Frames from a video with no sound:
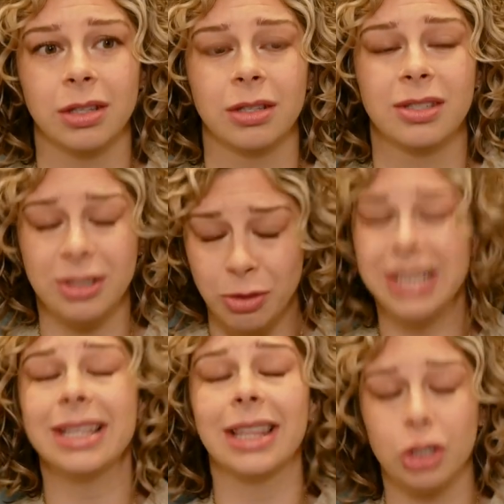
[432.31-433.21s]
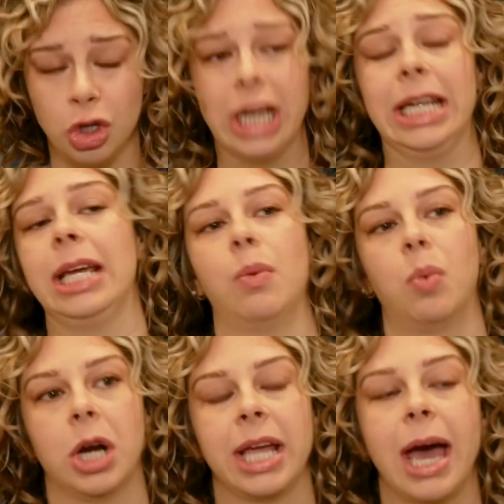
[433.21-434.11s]
strength training
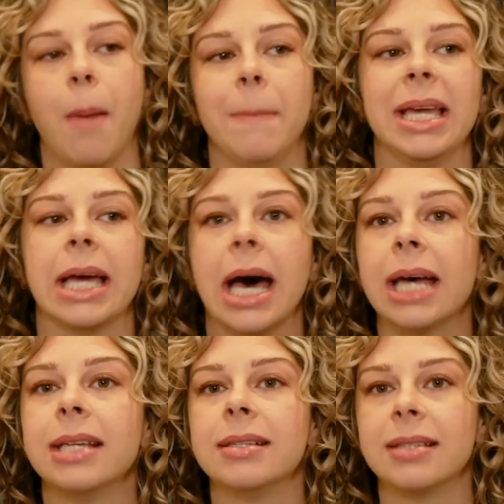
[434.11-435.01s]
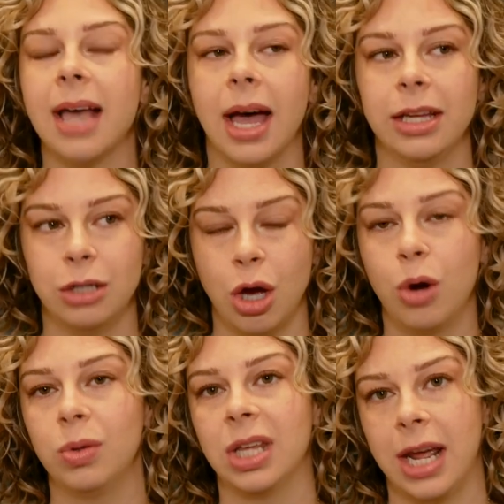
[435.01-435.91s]
workout because I
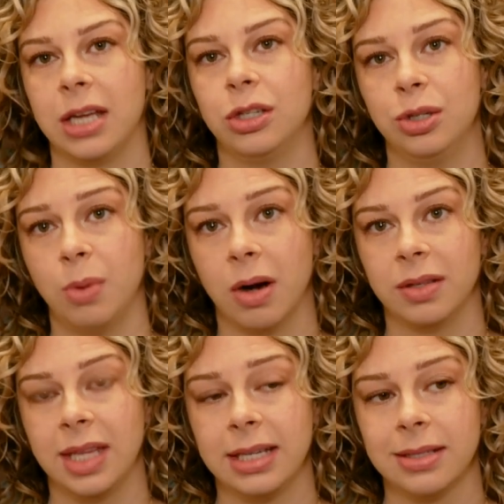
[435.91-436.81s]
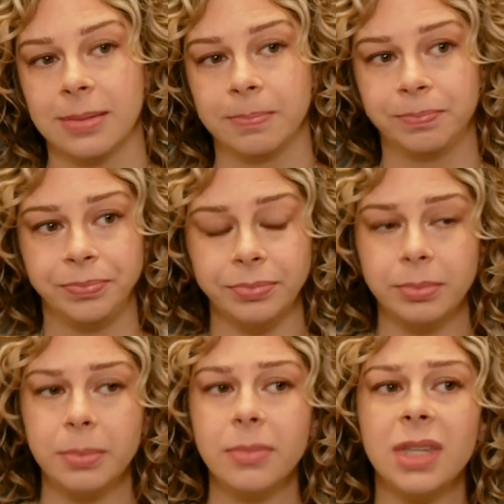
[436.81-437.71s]
know that I can do hard things.
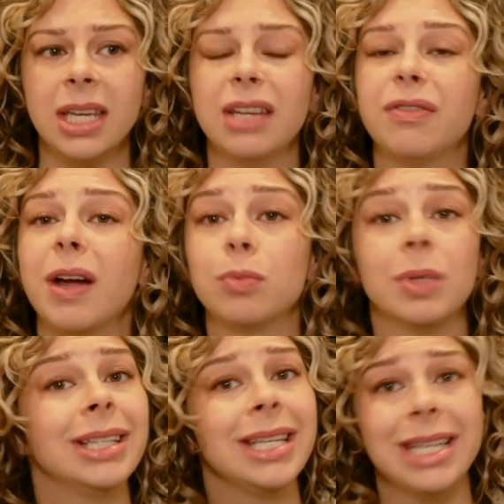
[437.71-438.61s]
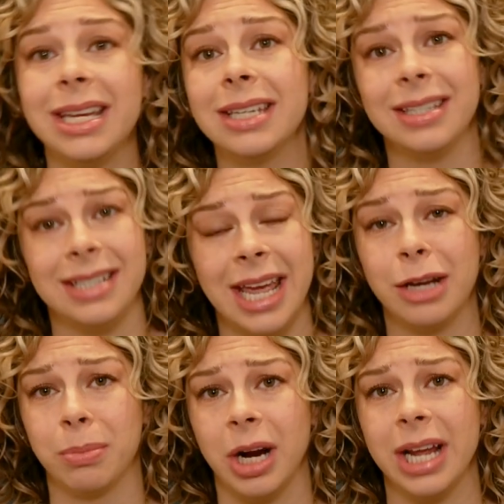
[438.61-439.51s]
And if I really needed to take
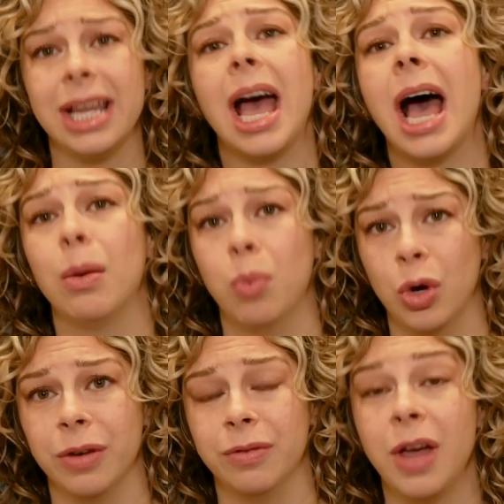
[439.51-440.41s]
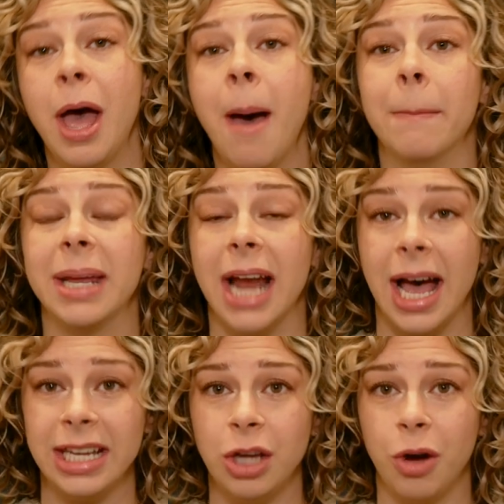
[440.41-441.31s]
a break, I would have. But
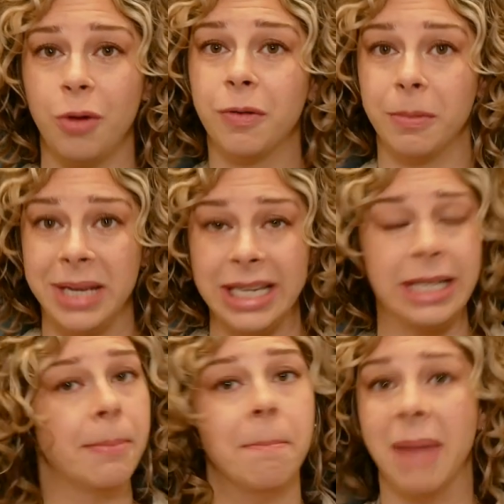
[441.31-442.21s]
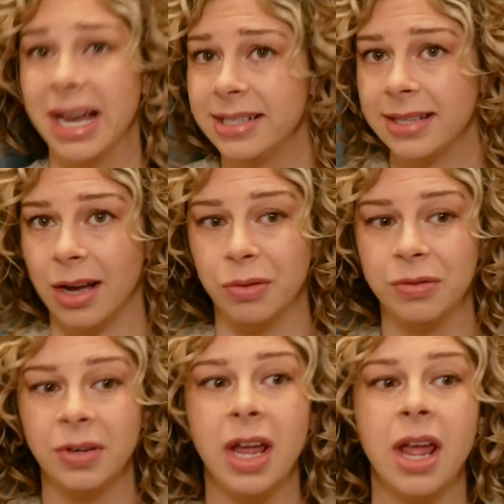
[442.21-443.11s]
I know for me,
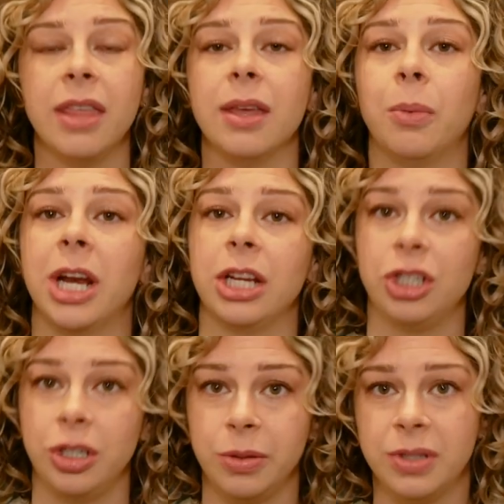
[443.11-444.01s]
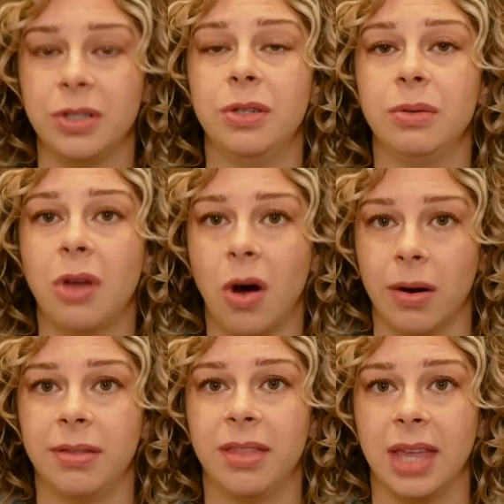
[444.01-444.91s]
myself, that when I choose to do the
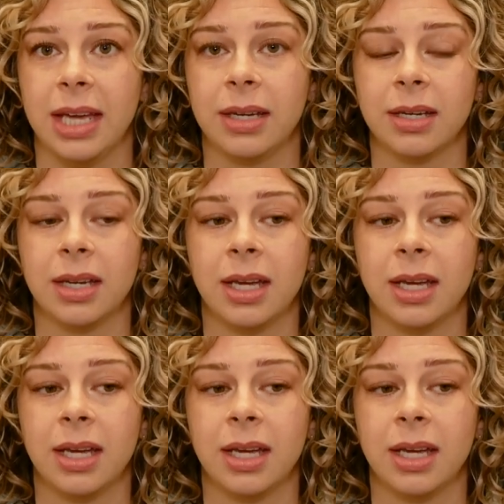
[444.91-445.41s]
hard thing,